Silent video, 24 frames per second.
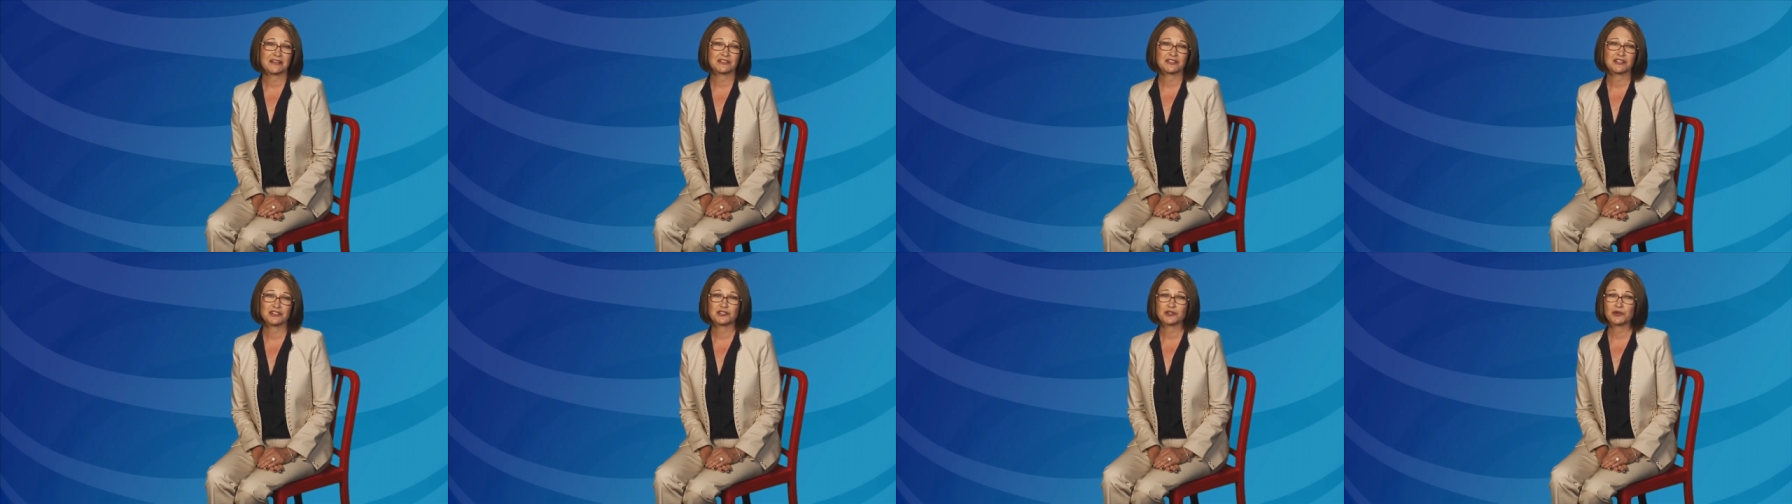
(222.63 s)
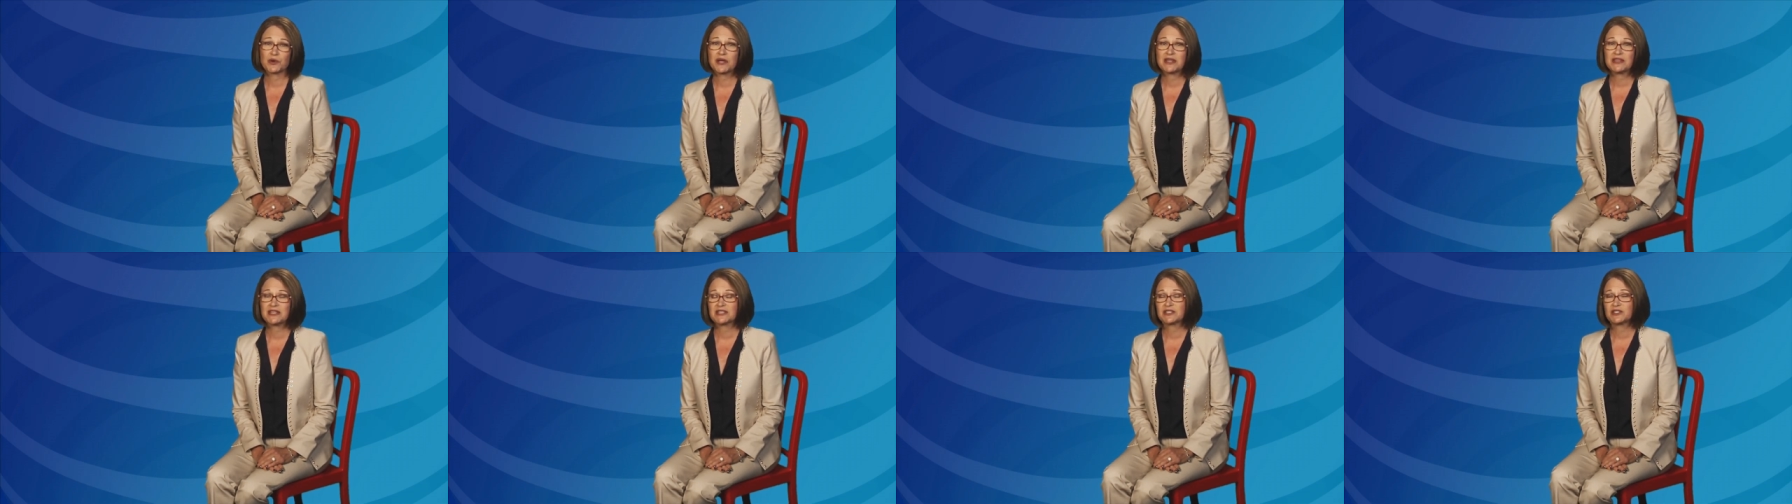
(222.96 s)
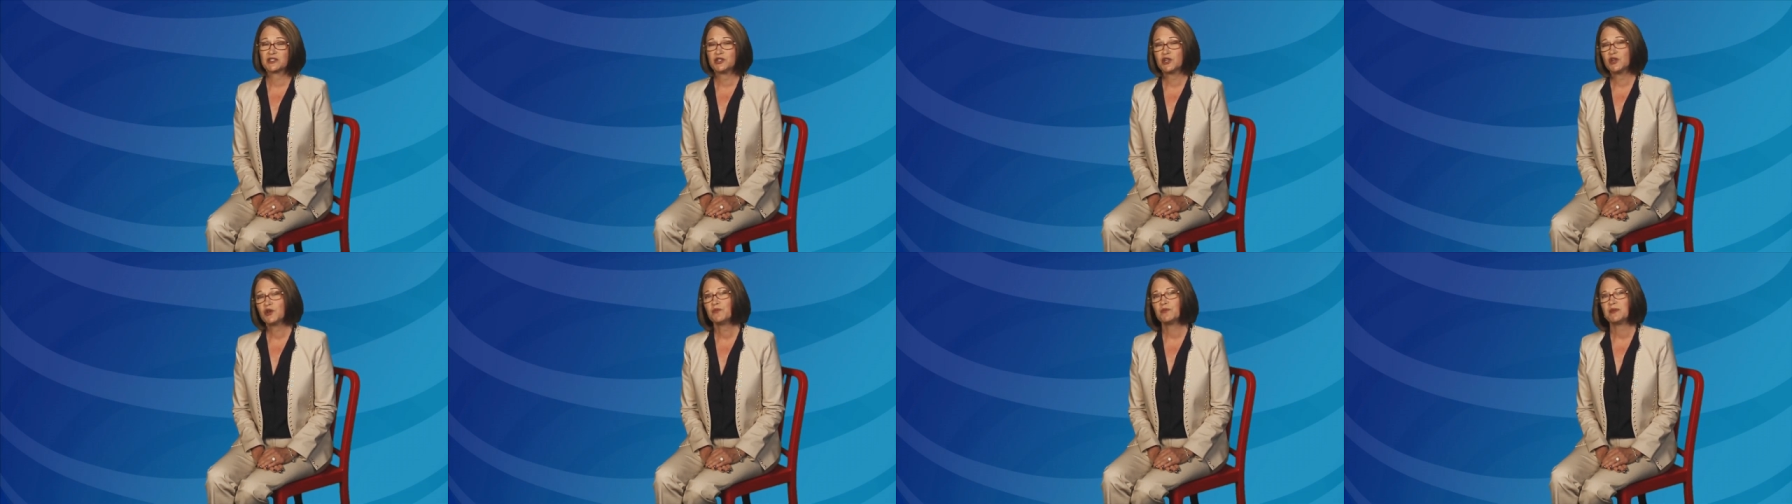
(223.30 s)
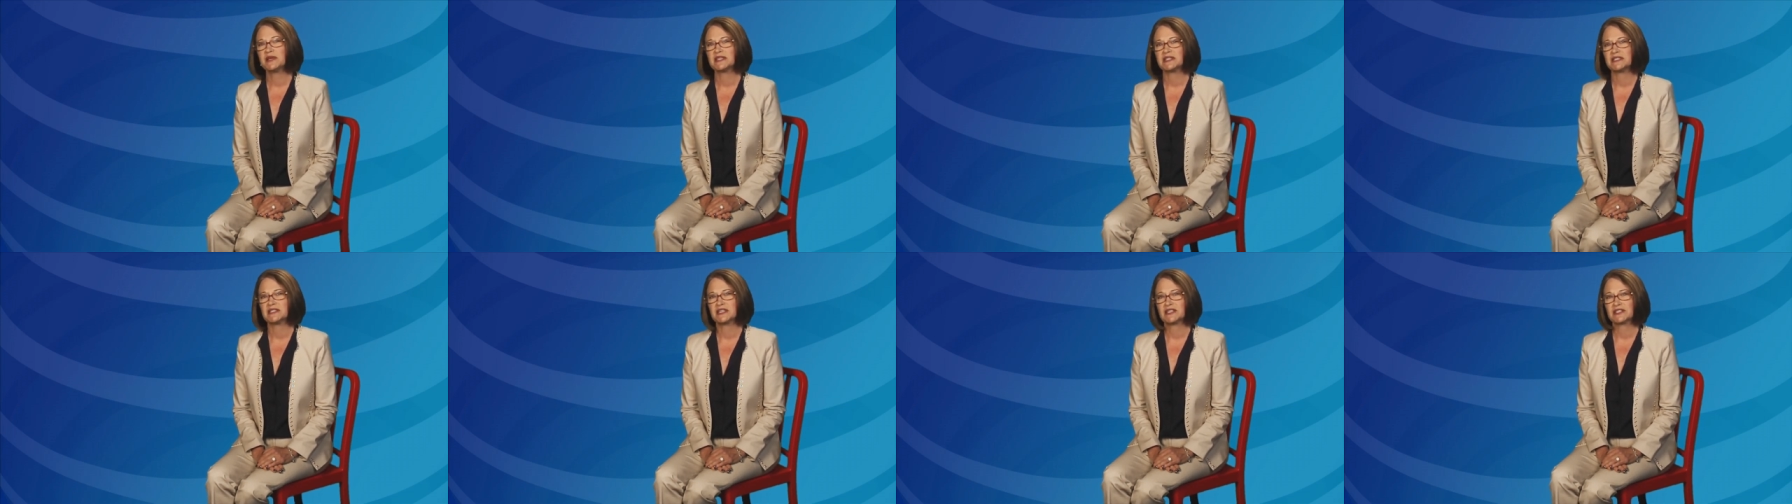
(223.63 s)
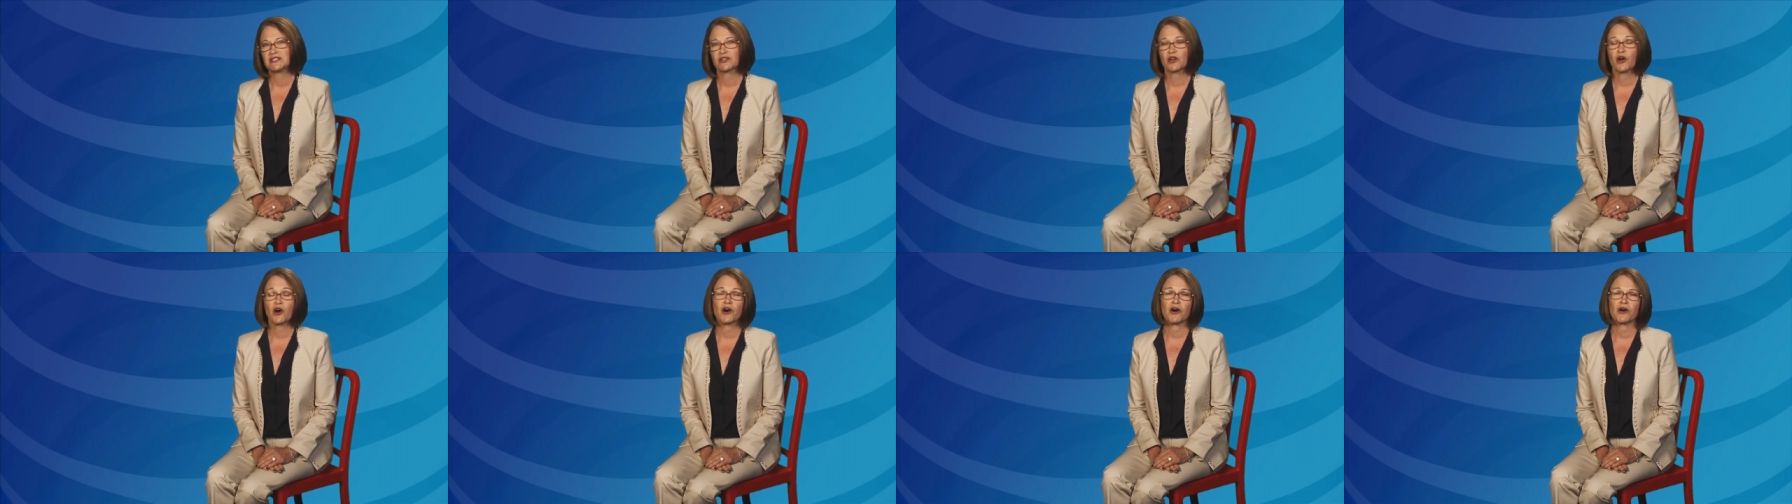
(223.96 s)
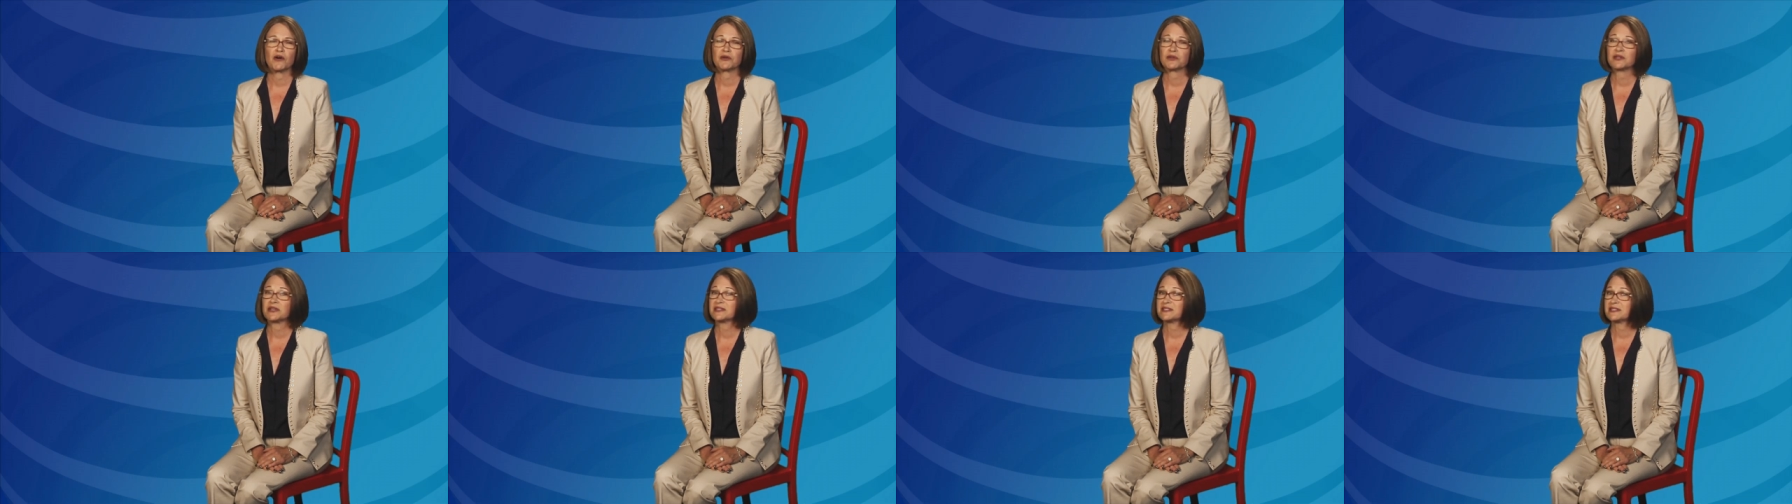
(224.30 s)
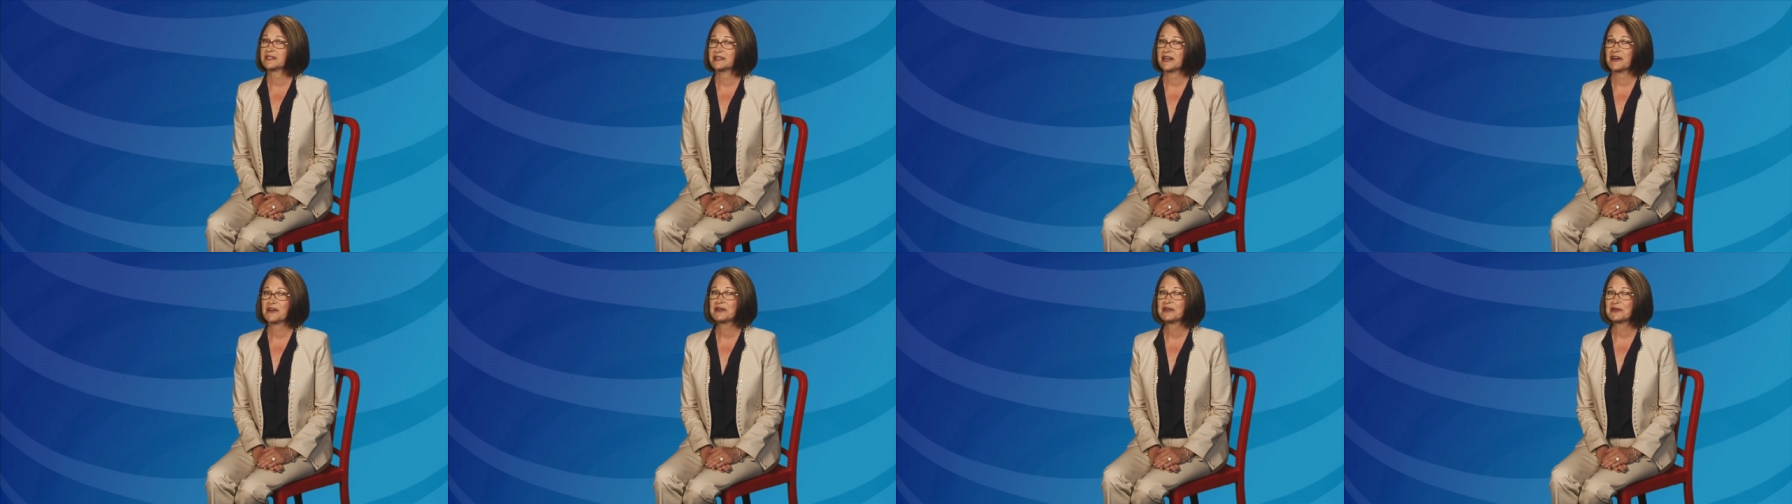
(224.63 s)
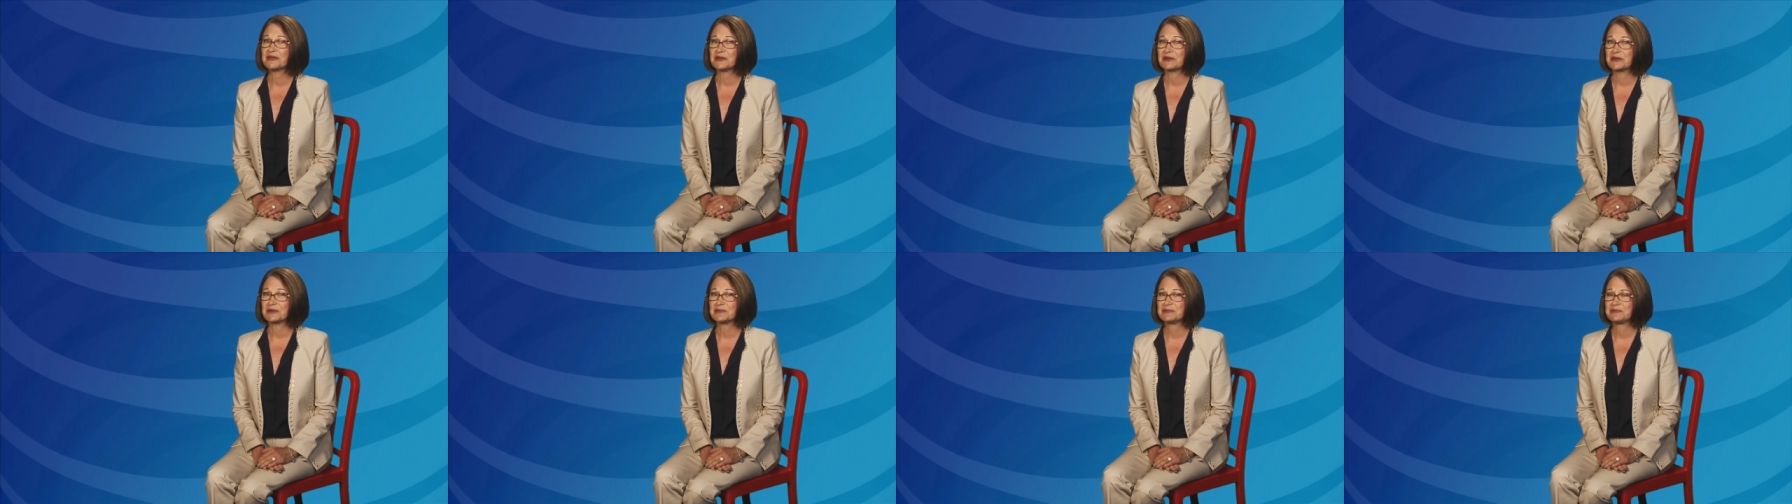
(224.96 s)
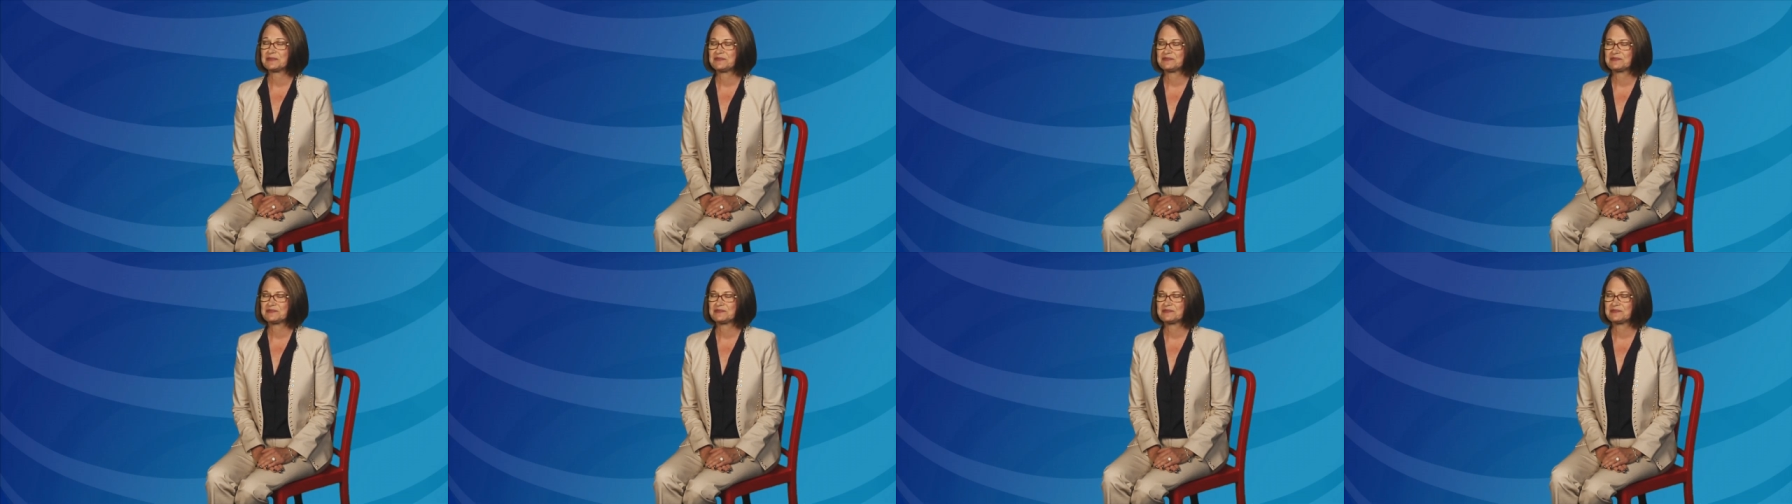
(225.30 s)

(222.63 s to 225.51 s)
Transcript: to join this new business called Cellular.